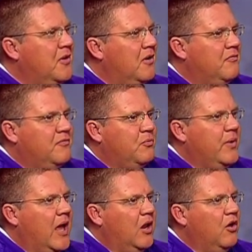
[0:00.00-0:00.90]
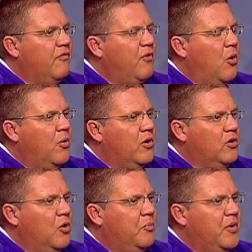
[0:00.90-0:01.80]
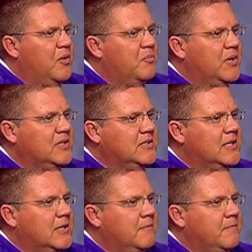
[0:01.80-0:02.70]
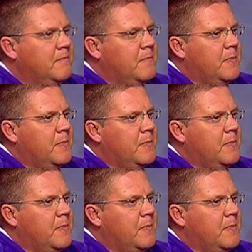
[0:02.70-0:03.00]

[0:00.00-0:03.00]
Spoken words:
of we got to look forward a little bit. But